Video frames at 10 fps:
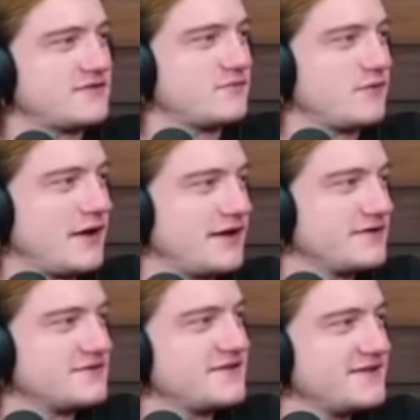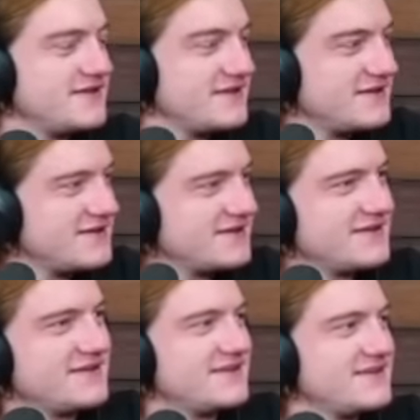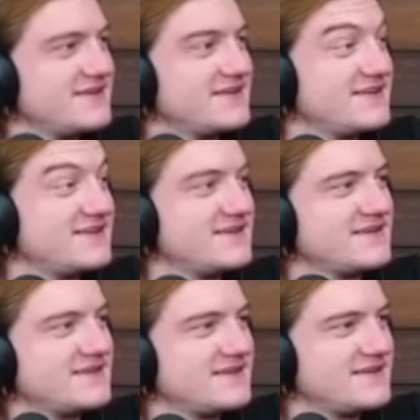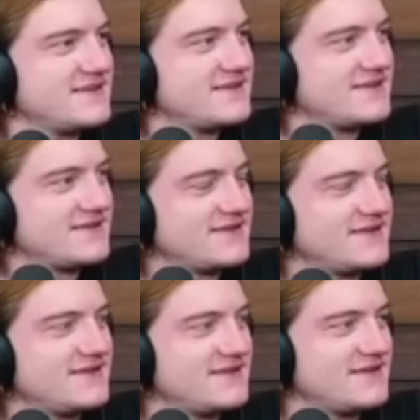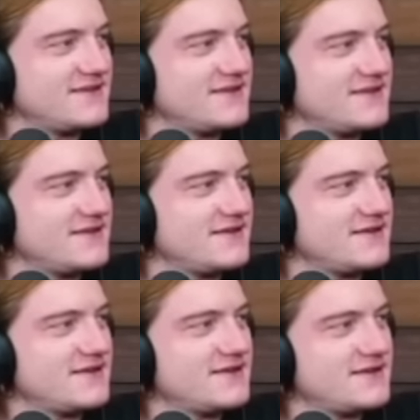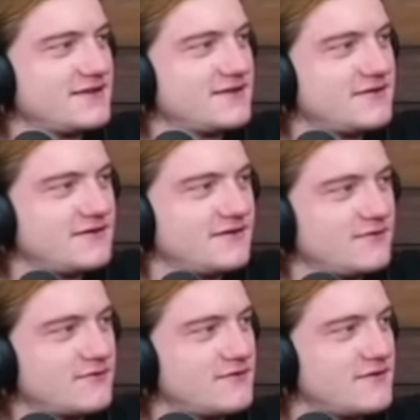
The person shown says nothing.